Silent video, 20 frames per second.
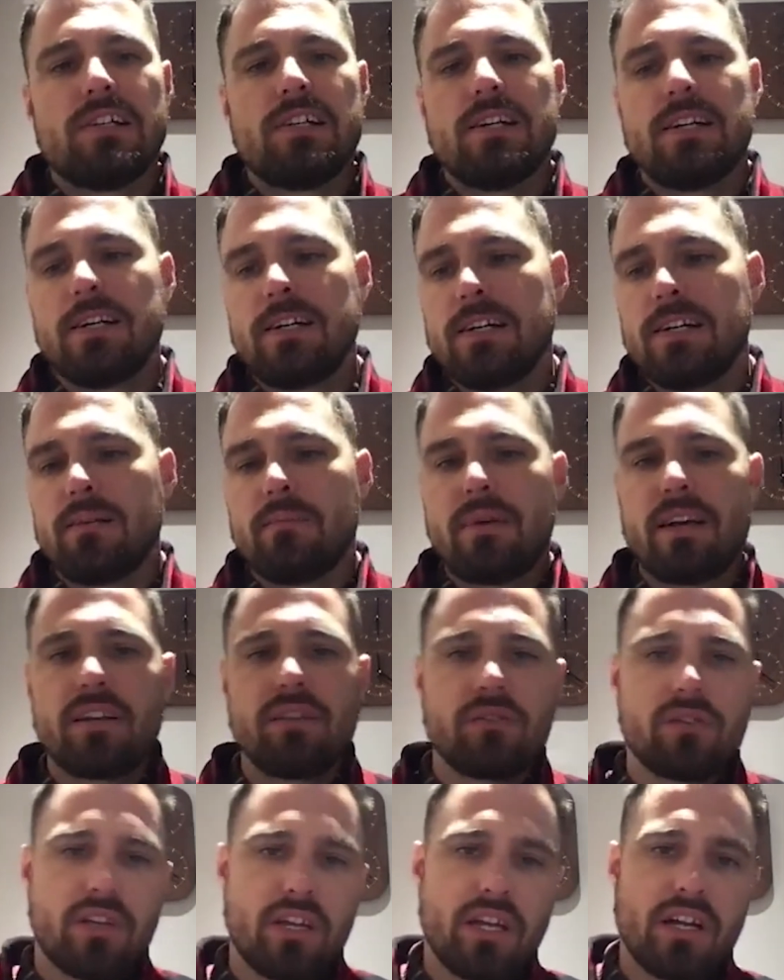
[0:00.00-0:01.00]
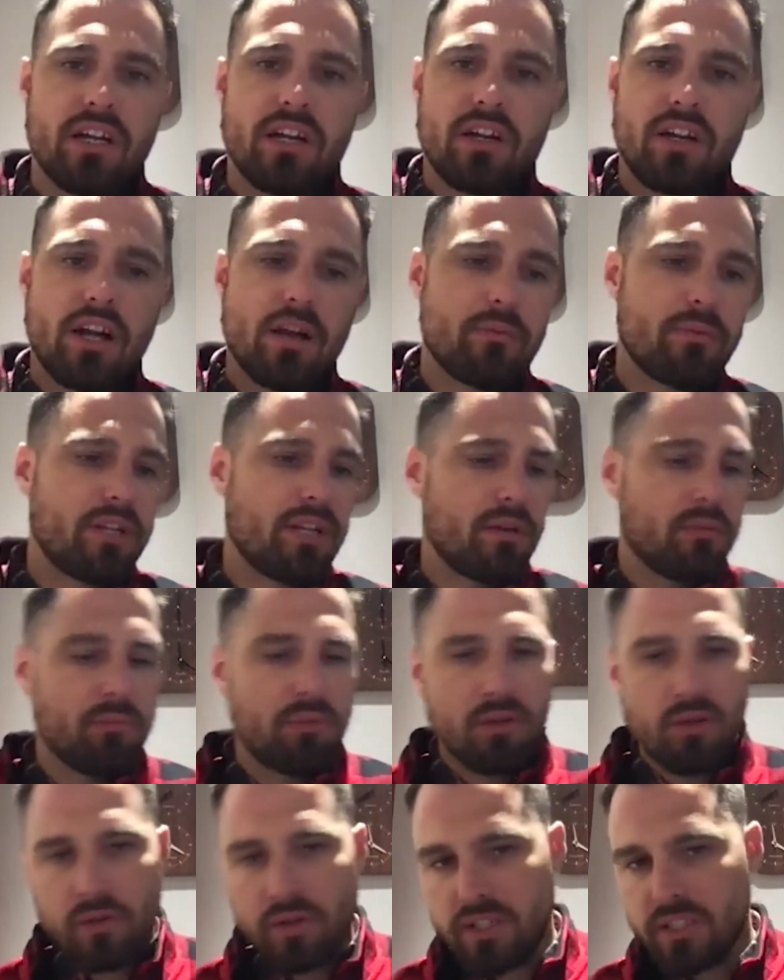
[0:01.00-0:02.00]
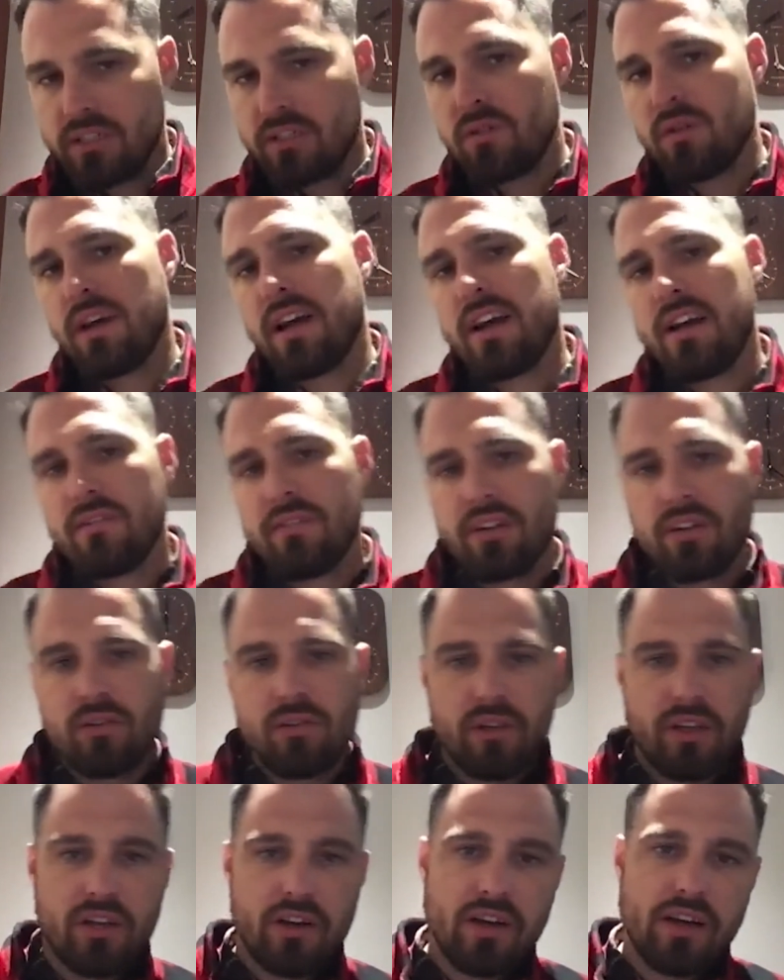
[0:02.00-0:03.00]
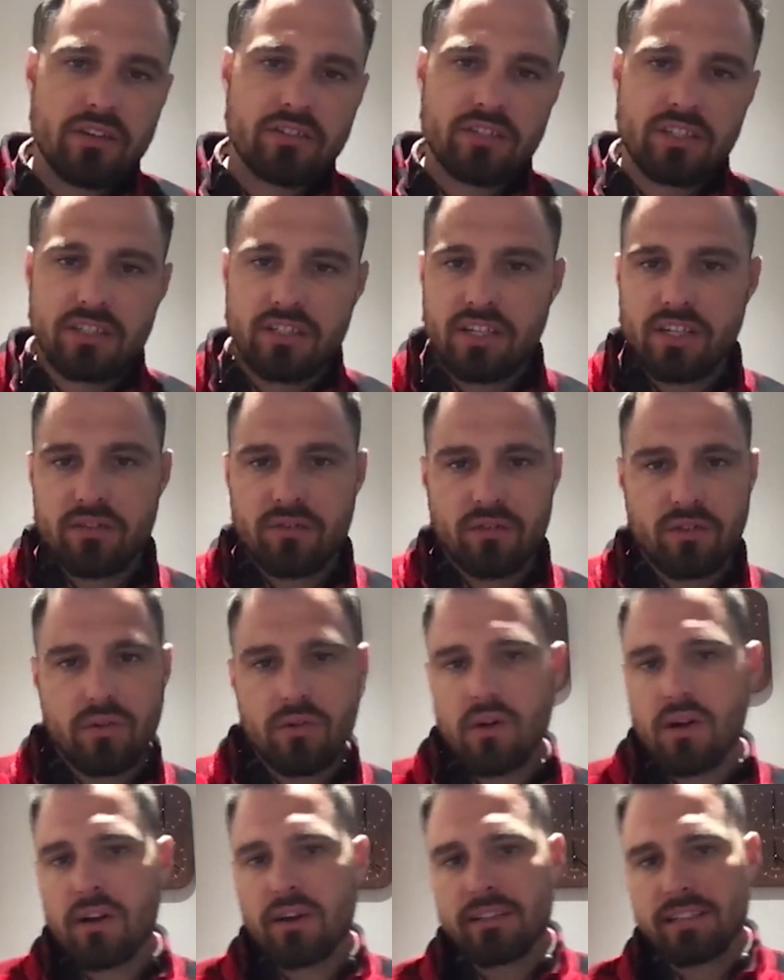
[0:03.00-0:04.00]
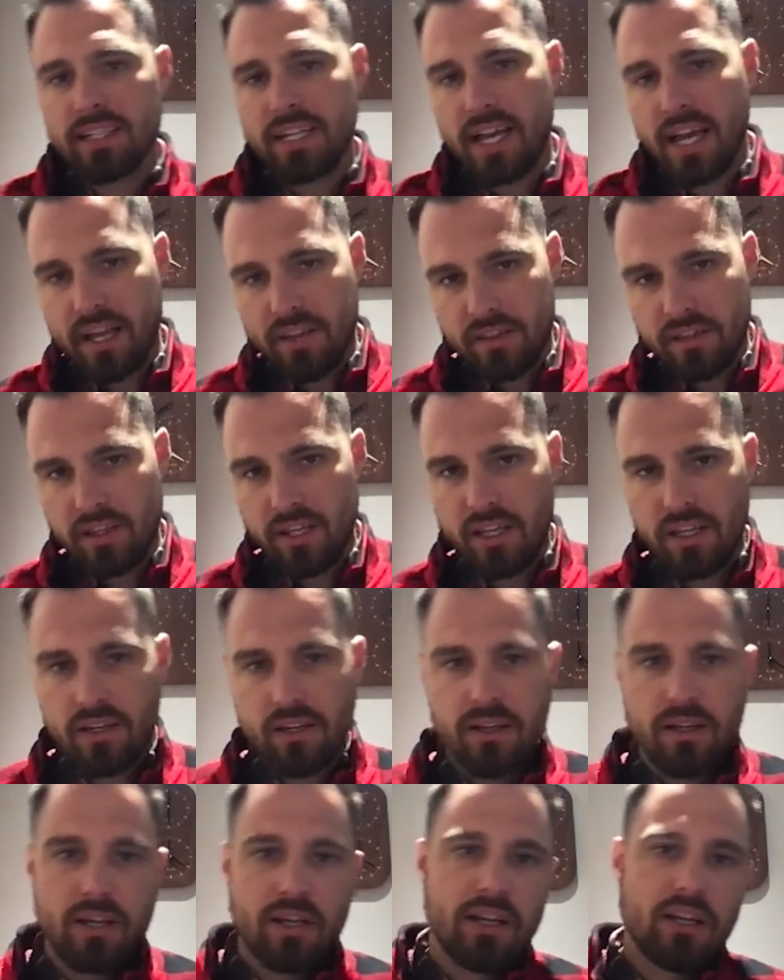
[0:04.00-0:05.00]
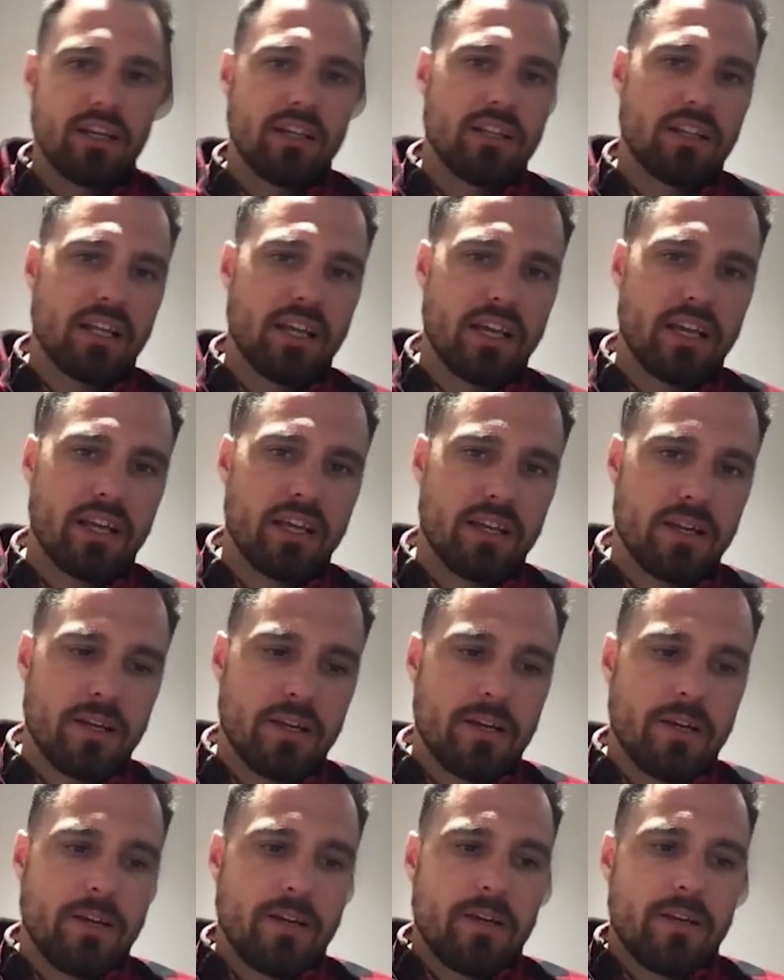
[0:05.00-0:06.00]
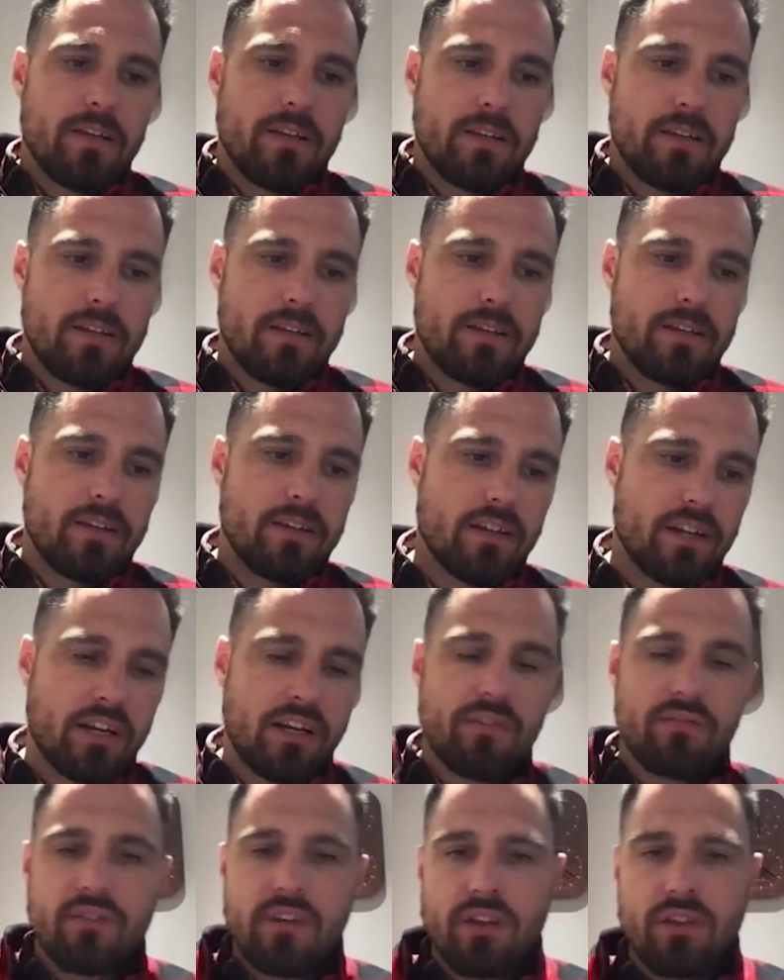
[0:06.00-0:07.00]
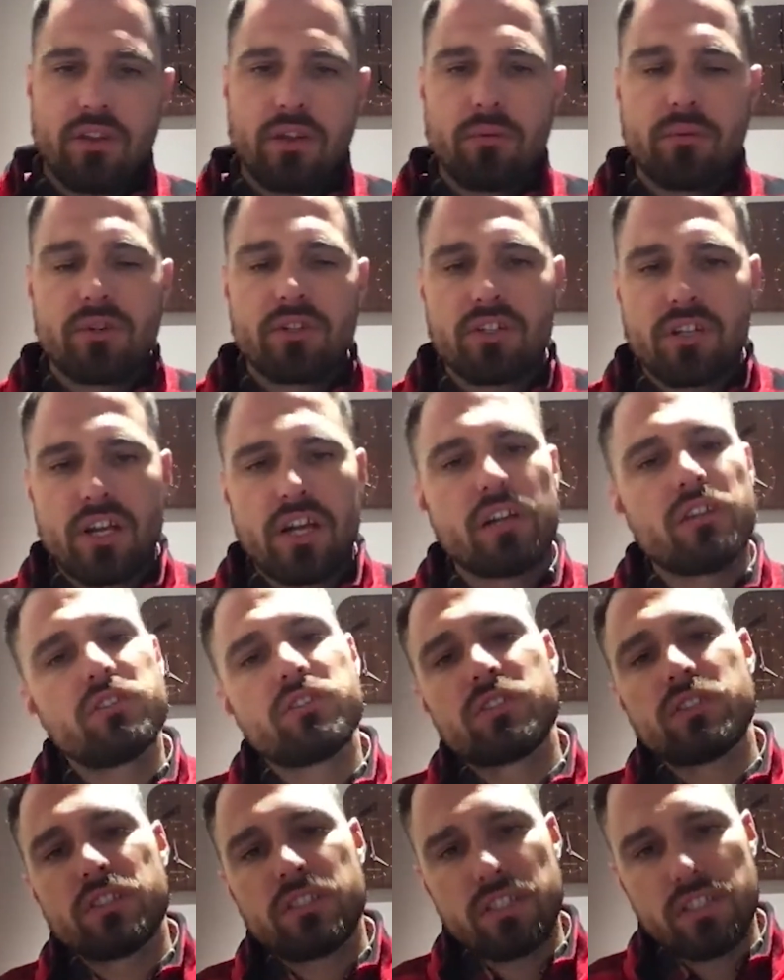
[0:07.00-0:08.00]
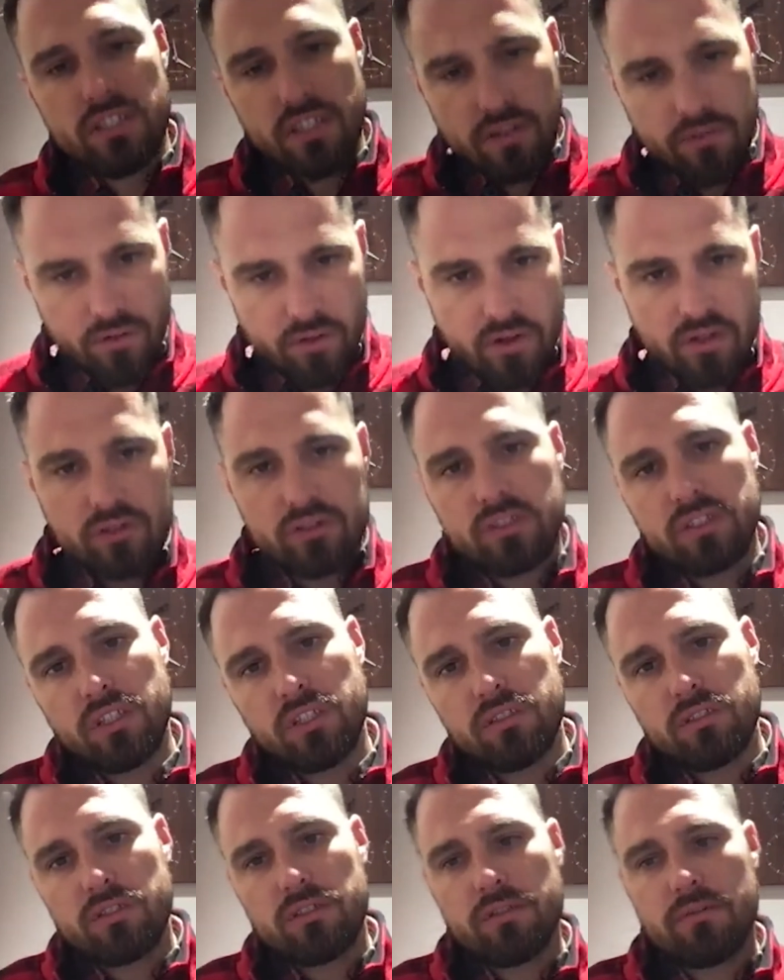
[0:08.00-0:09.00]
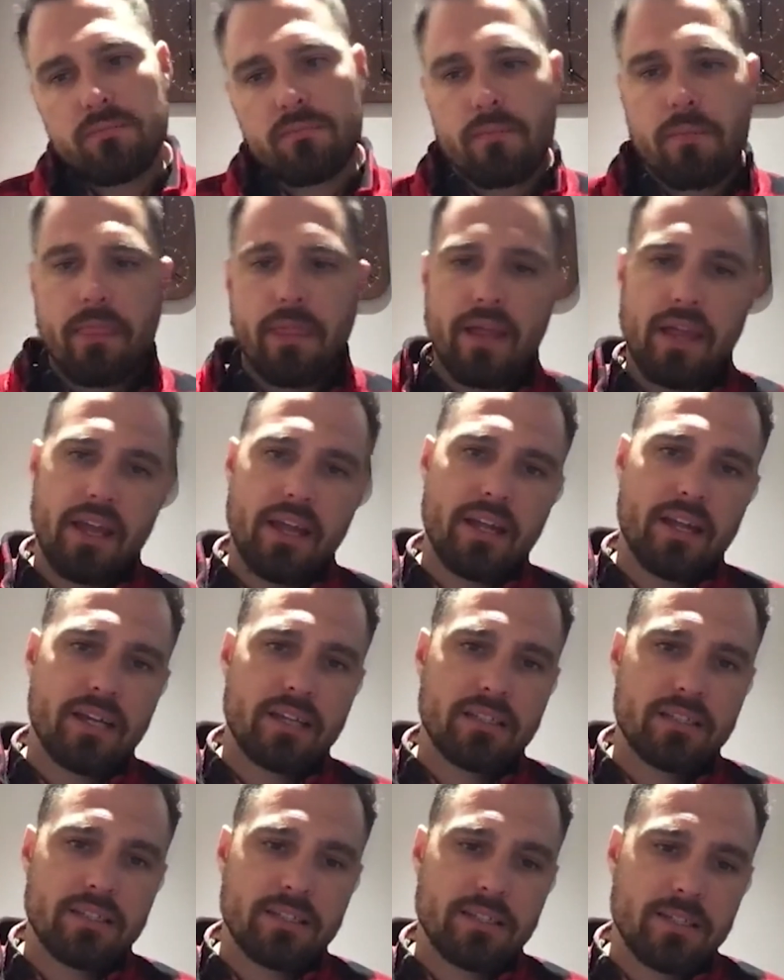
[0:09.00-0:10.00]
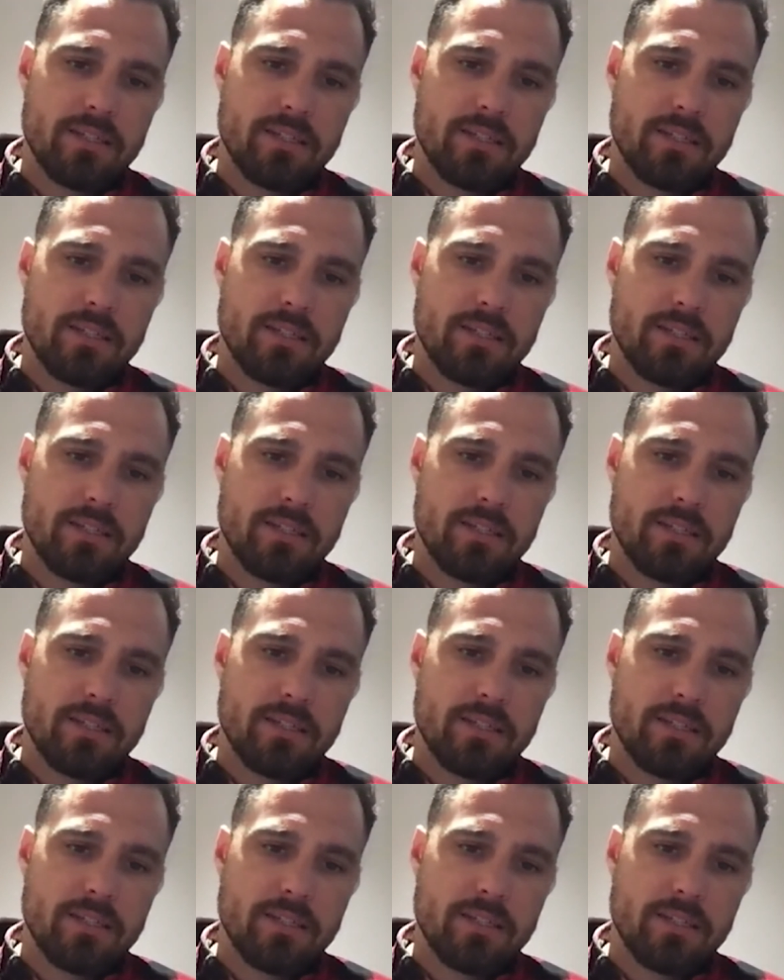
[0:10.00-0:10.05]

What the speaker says: I don't care how many employees you have. I don't care how successful you are as an athlete. Like, you're going to have nothing but challenges and difficulties. And